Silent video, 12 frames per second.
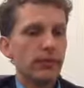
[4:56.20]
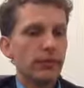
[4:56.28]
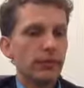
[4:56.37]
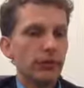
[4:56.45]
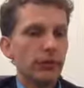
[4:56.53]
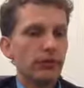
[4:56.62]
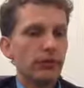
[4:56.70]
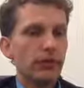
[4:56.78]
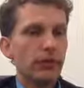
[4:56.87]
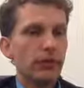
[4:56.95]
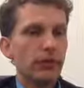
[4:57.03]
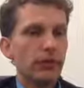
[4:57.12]
the procurement
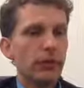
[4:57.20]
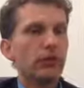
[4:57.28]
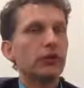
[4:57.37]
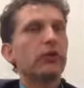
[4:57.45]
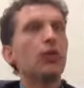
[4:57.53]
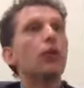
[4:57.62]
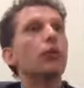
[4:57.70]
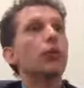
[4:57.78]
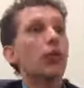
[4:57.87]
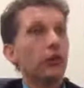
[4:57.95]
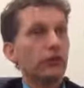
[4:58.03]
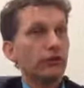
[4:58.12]
people to go
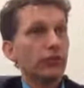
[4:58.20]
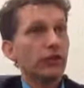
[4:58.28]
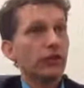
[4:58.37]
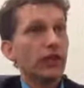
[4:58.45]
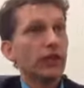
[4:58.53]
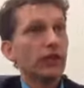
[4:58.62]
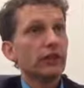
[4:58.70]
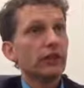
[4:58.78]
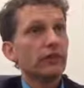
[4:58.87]
beyond the first tier,